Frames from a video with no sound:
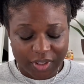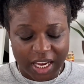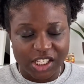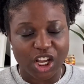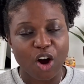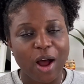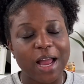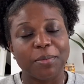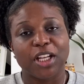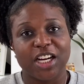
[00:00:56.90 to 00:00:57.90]
So
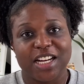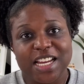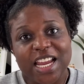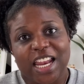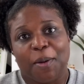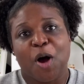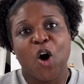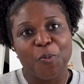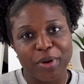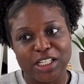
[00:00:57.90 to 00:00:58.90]
I'm learning and I'm
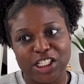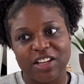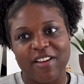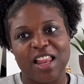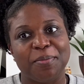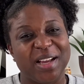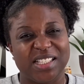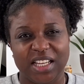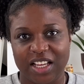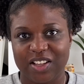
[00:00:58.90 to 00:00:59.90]
hoping to develop my
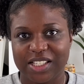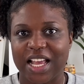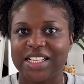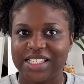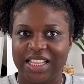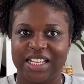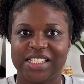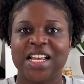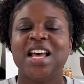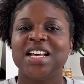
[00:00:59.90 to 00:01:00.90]
skills as this
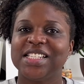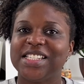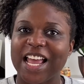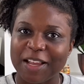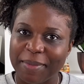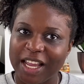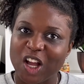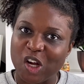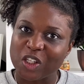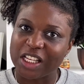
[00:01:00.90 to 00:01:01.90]
segment
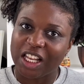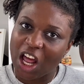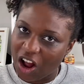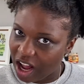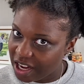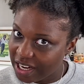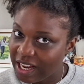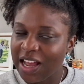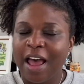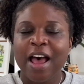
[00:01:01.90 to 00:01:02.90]
goes along.
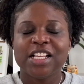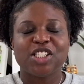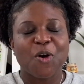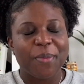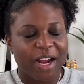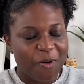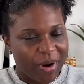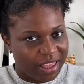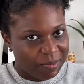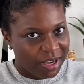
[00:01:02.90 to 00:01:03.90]
So bear
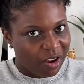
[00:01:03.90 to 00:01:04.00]
with me